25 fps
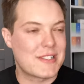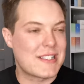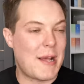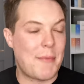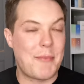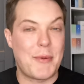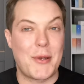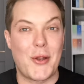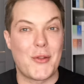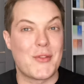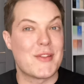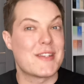
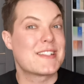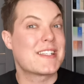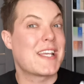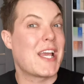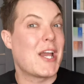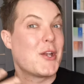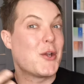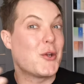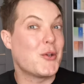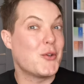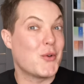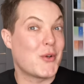slap it on the
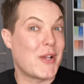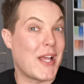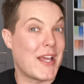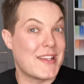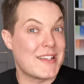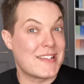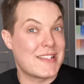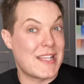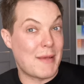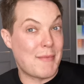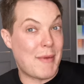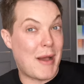skin and you'll
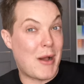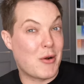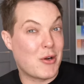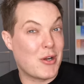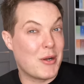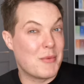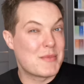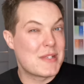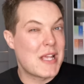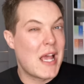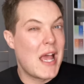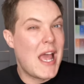get the same
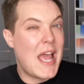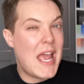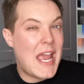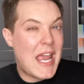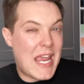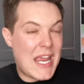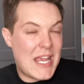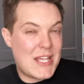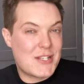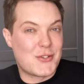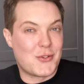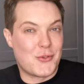outcomes,
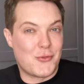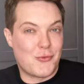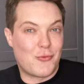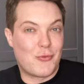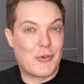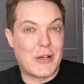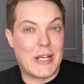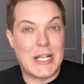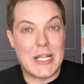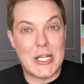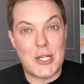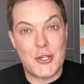isn't
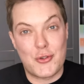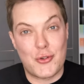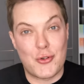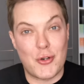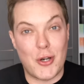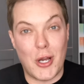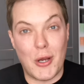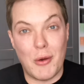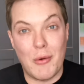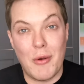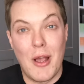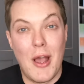really
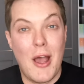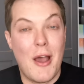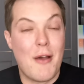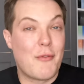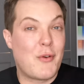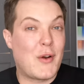true.